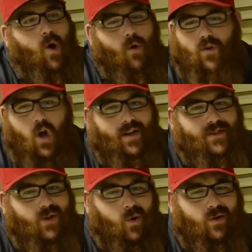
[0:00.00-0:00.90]
Overall,
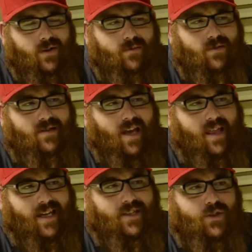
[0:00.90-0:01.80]
in total, it was I
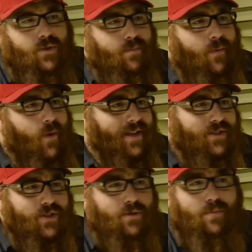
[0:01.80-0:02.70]
think
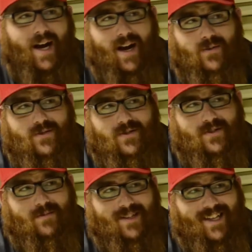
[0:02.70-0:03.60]
2.2 pounds or
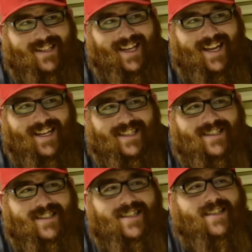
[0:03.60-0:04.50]
something like that.
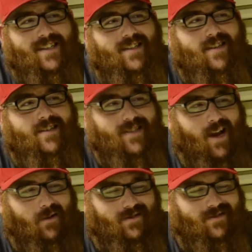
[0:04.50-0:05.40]

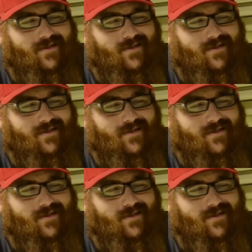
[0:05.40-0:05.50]
Yeah, I was.